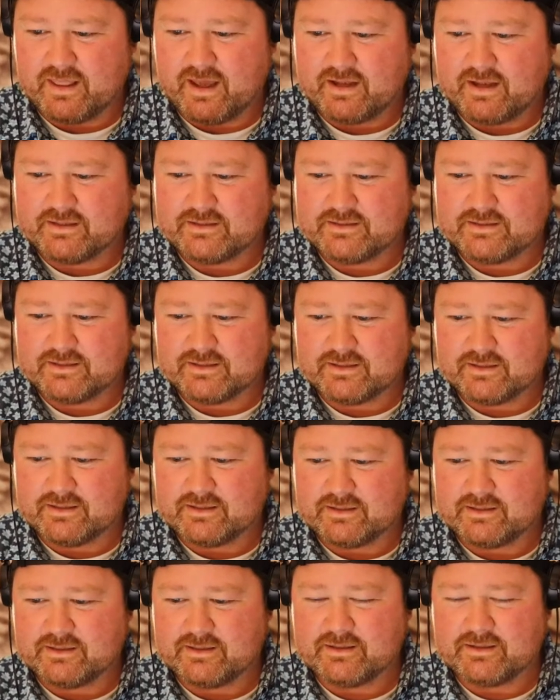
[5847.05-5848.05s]
that
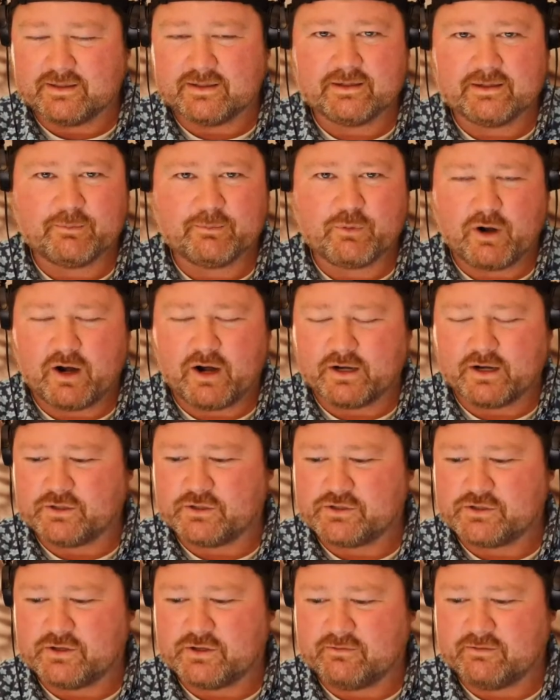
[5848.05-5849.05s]

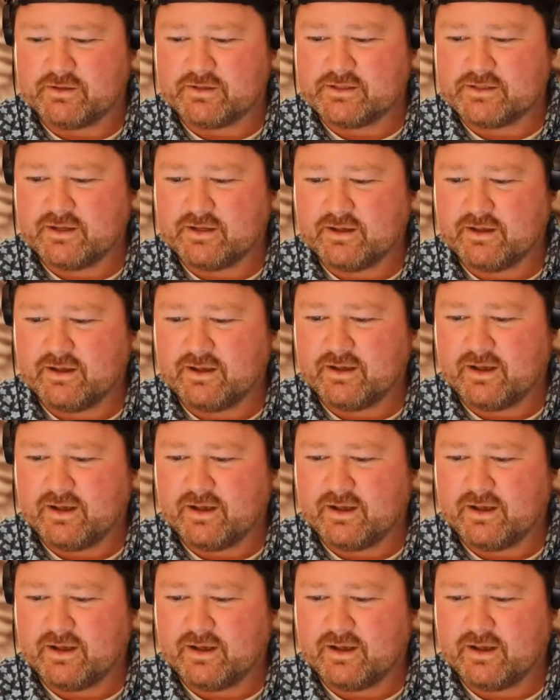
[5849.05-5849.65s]
product or service.